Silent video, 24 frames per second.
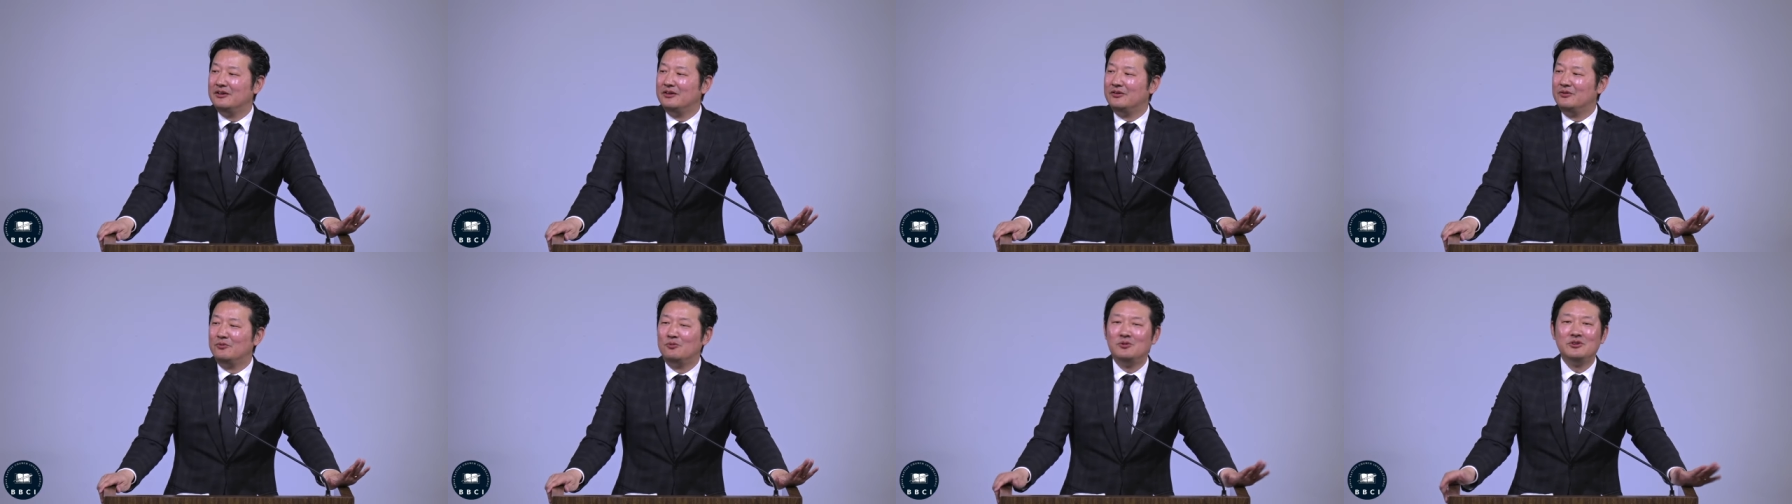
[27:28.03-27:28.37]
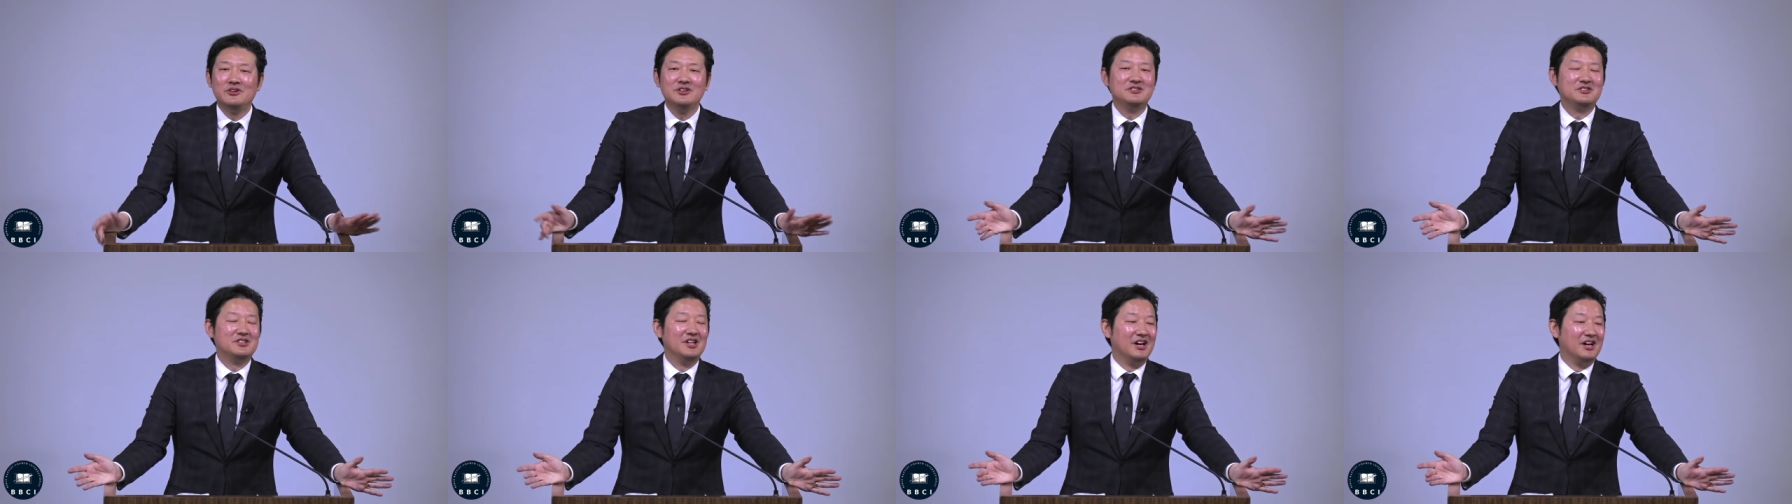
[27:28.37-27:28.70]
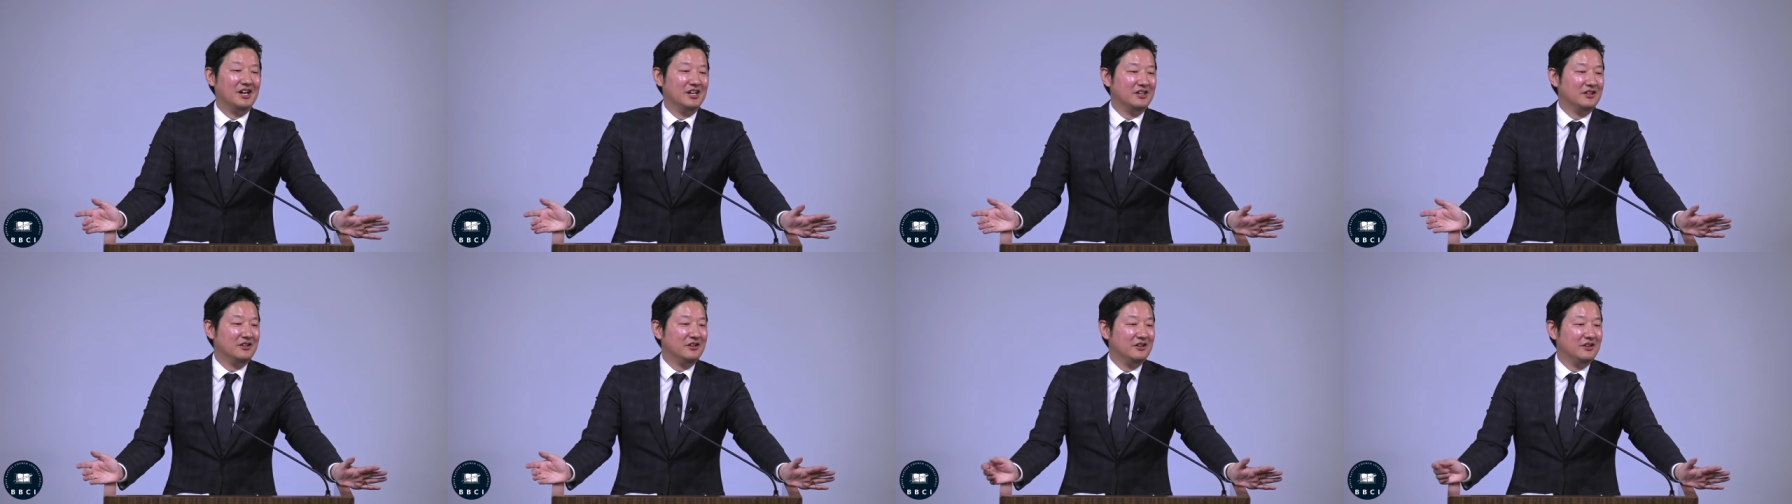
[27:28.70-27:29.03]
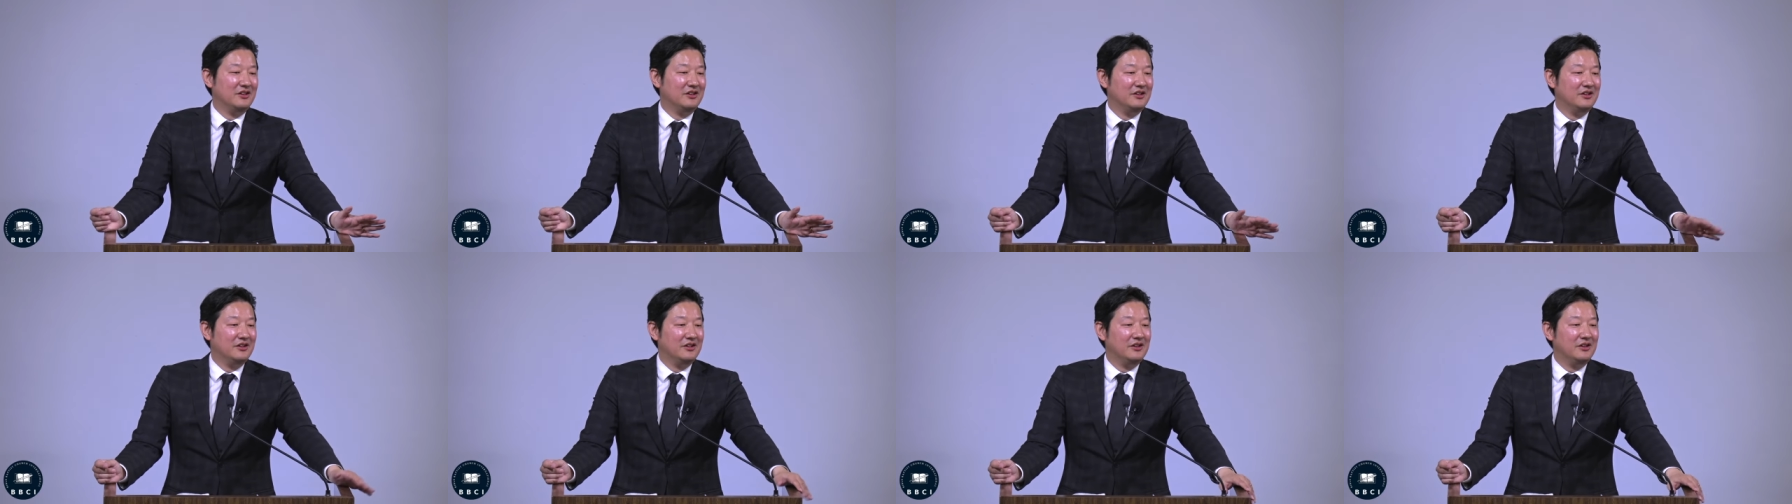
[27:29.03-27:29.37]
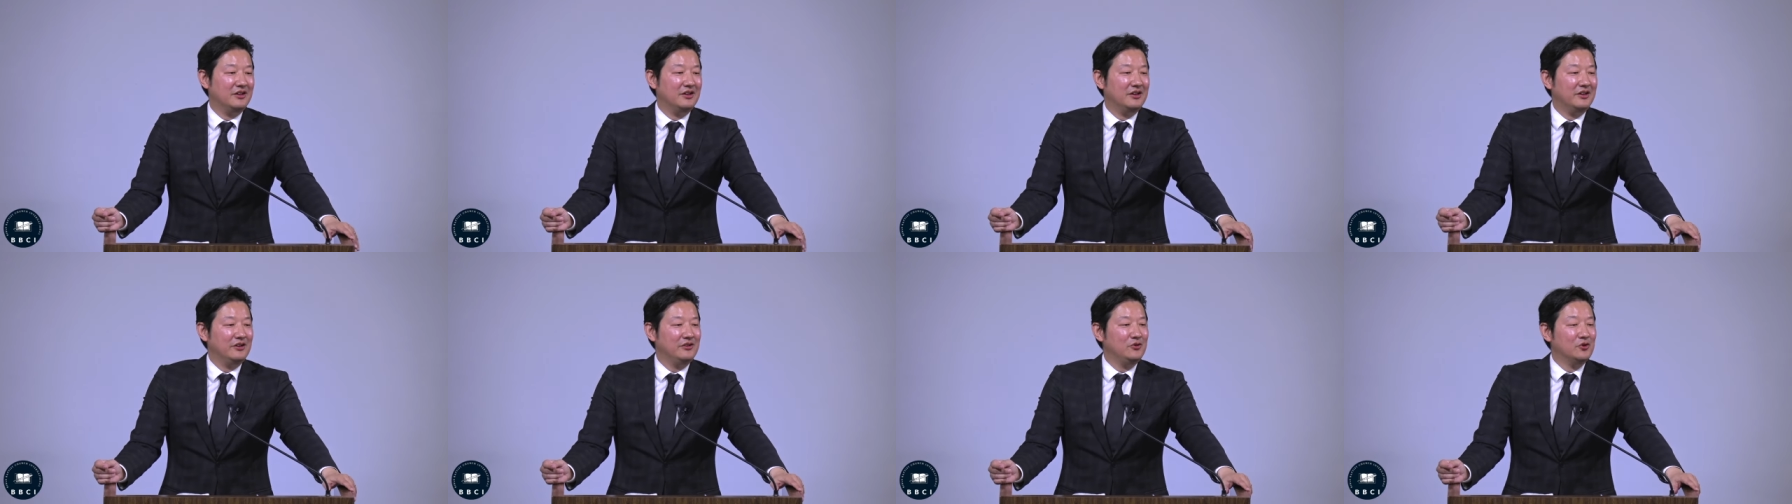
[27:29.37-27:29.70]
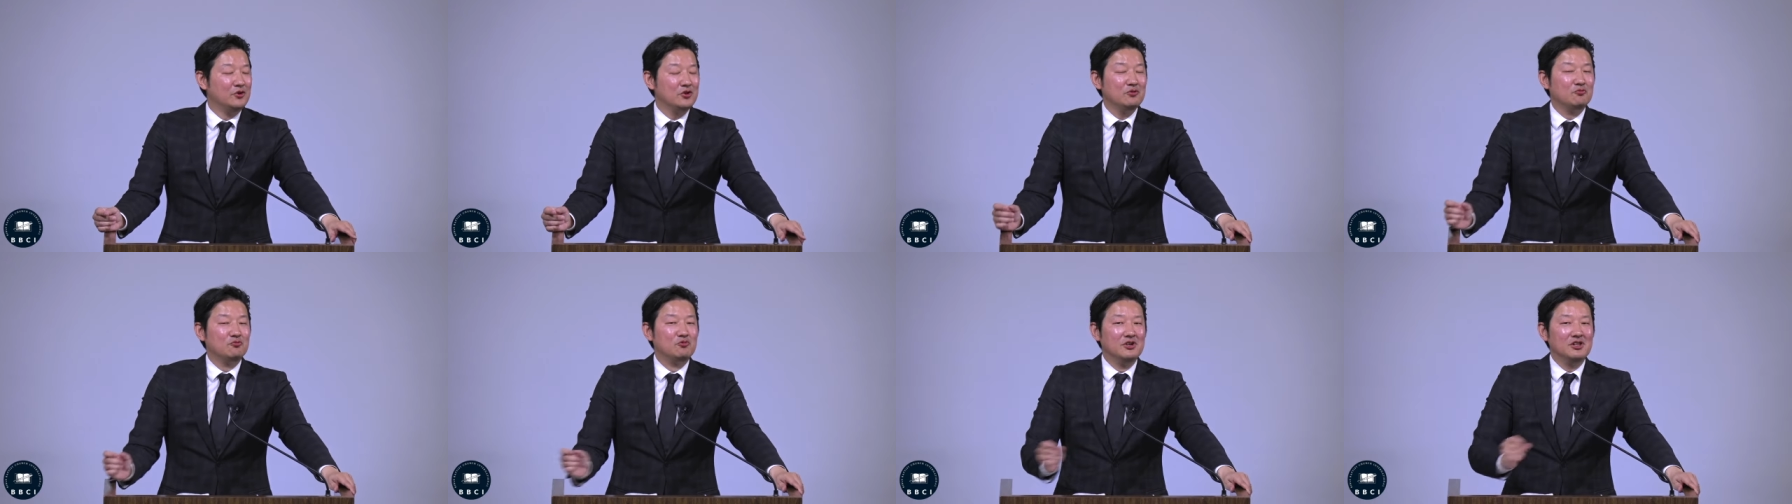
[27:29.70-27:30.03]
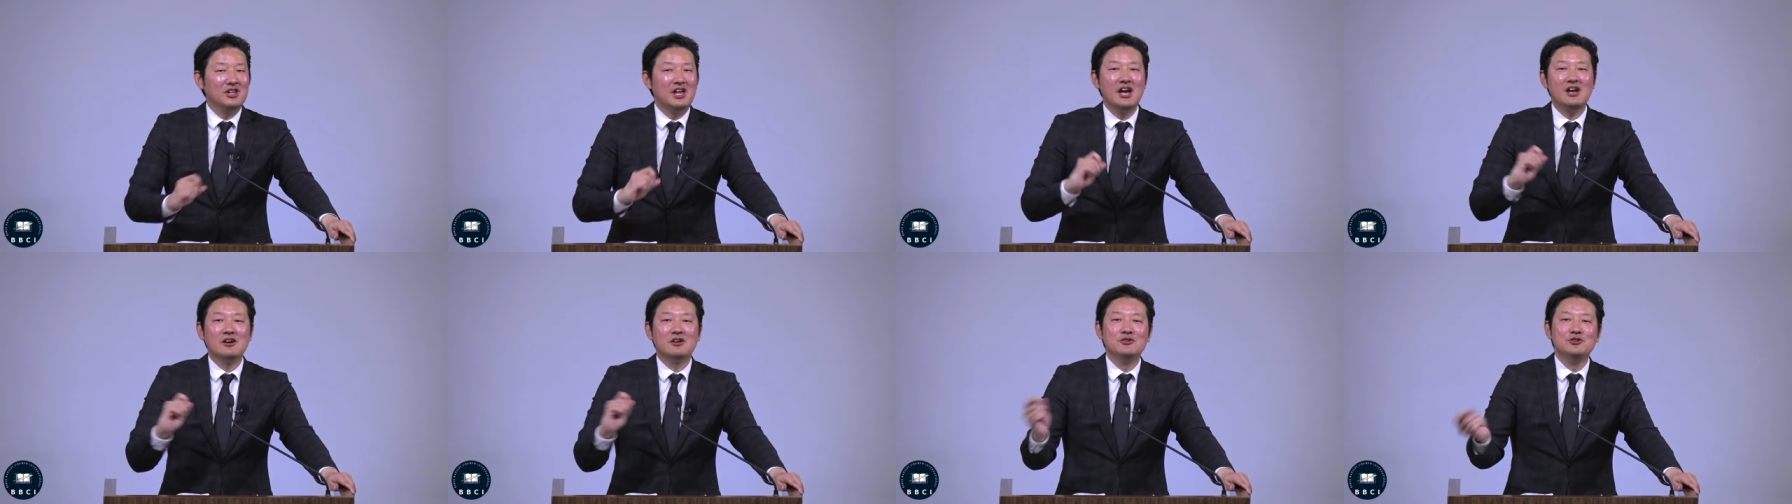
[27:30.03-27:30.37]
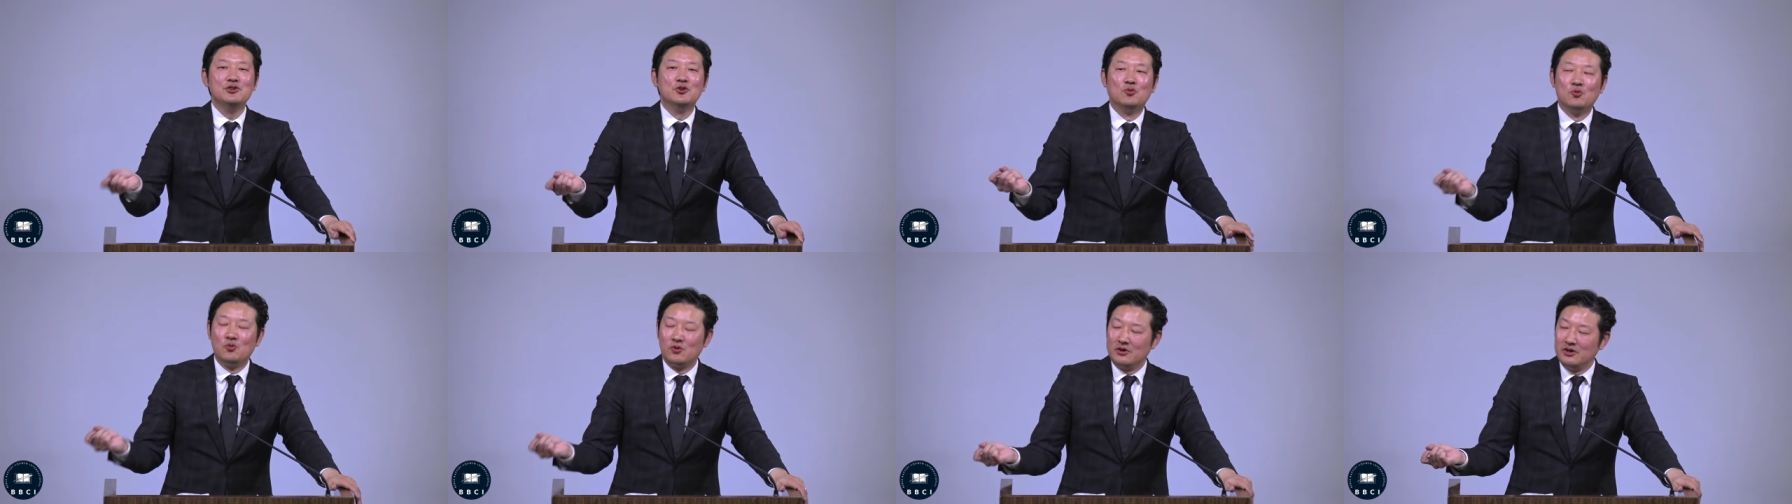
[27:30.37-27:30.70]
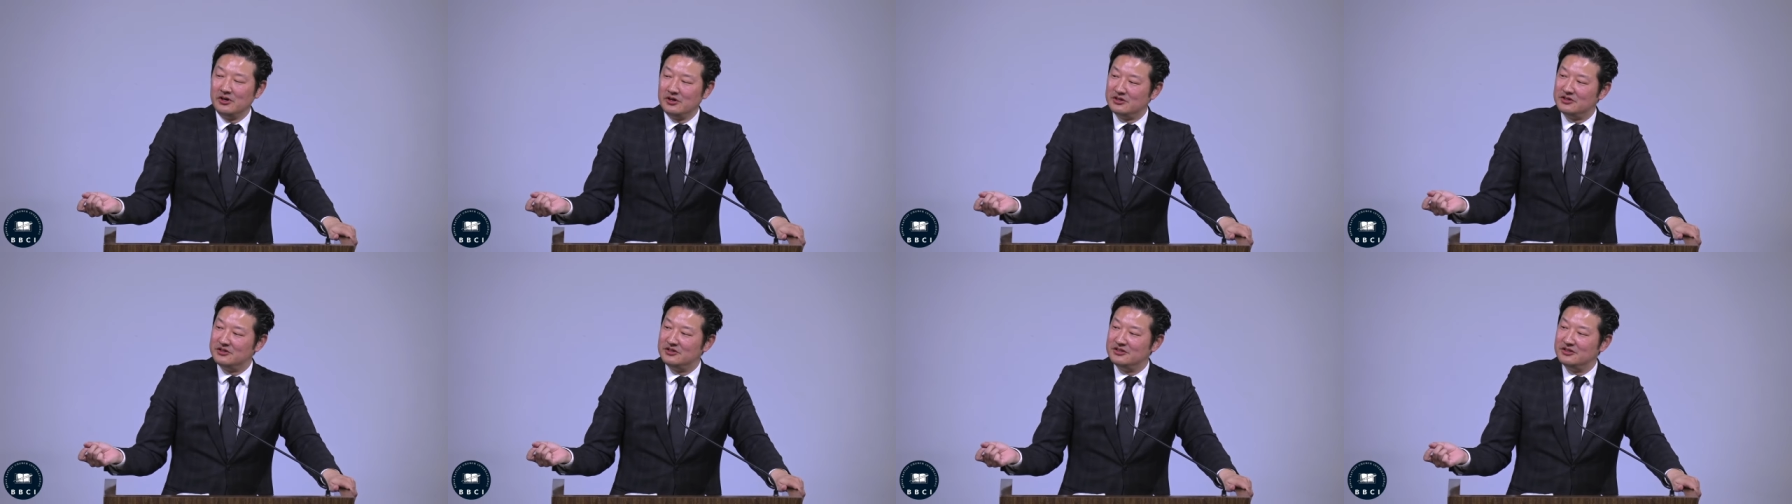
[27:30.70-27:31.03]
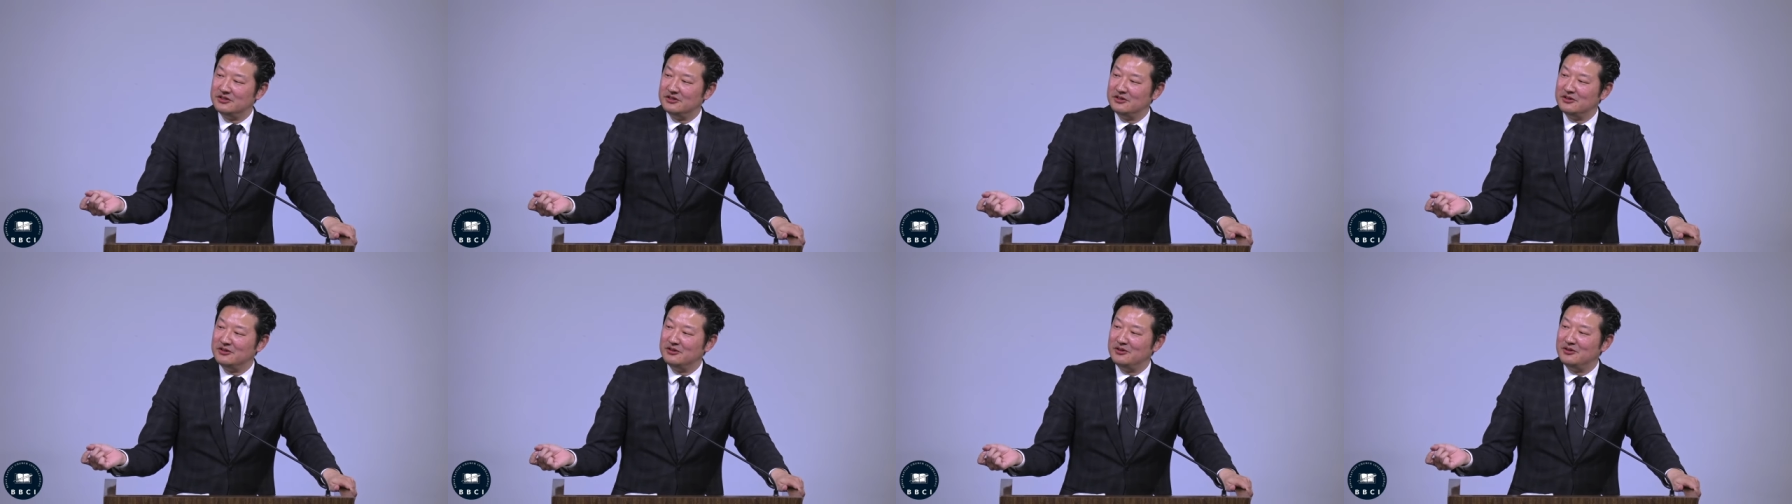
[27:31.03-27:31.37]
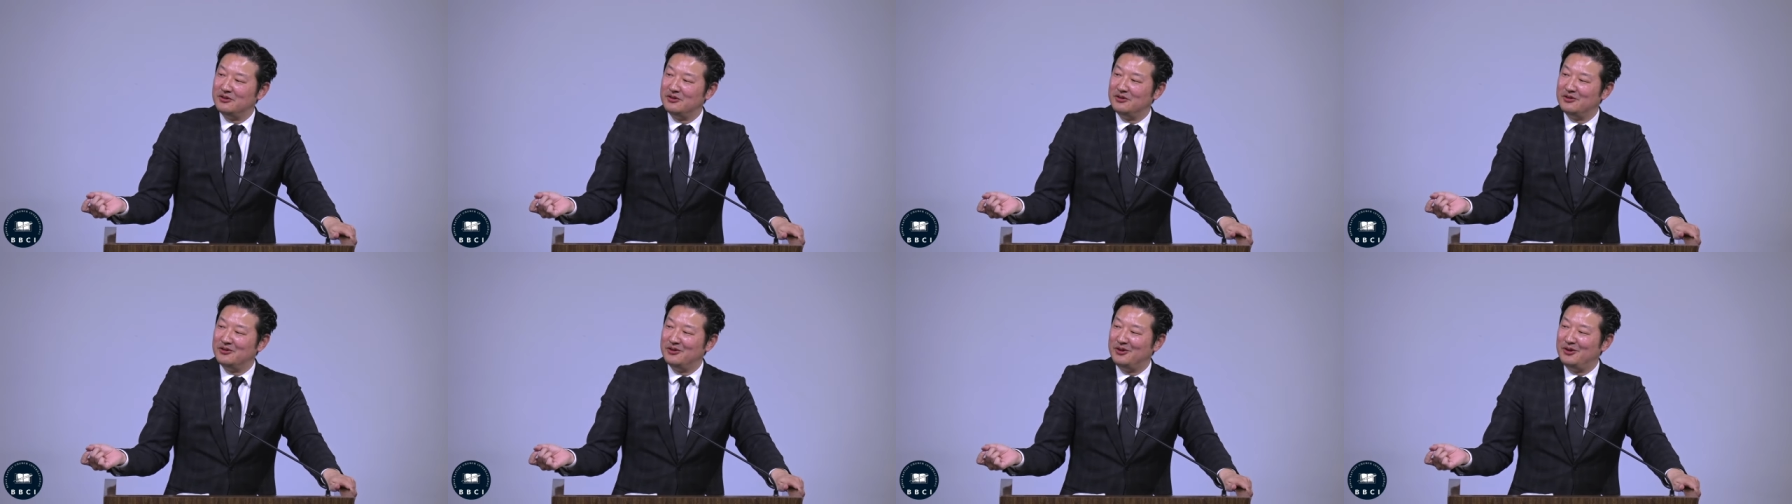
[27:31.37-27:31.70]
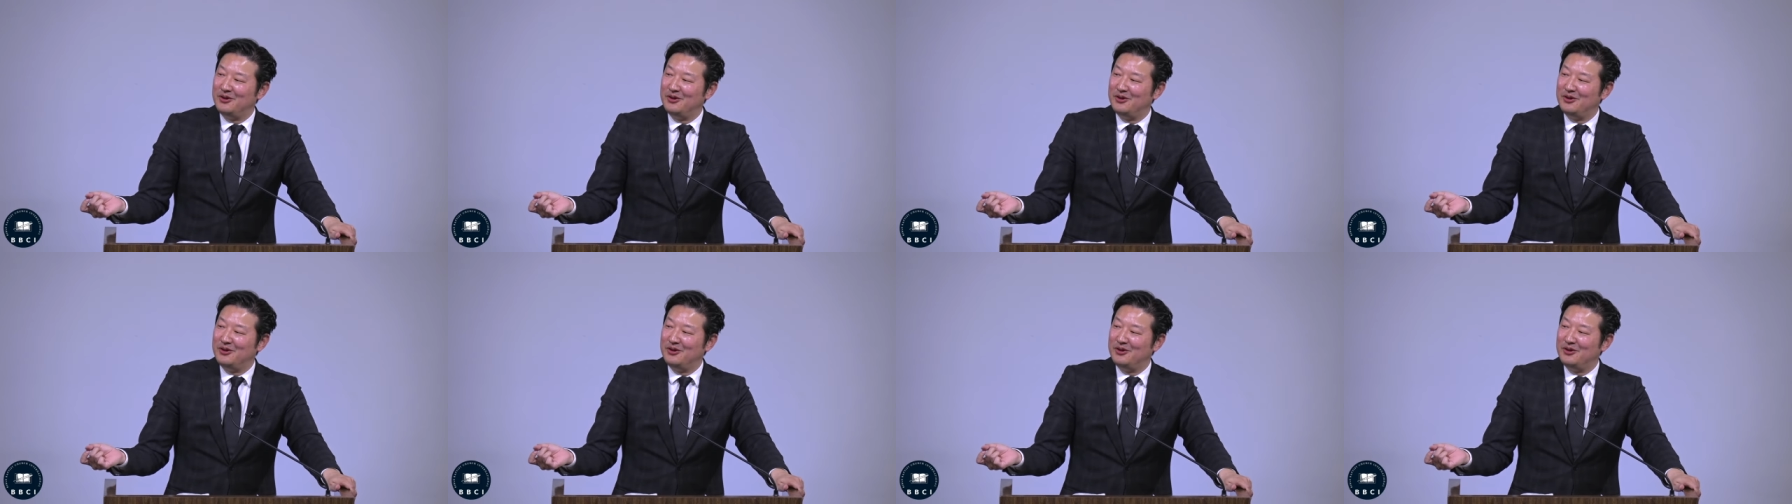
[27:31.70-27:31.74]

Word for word: What is that? You're relying on your works. Amen.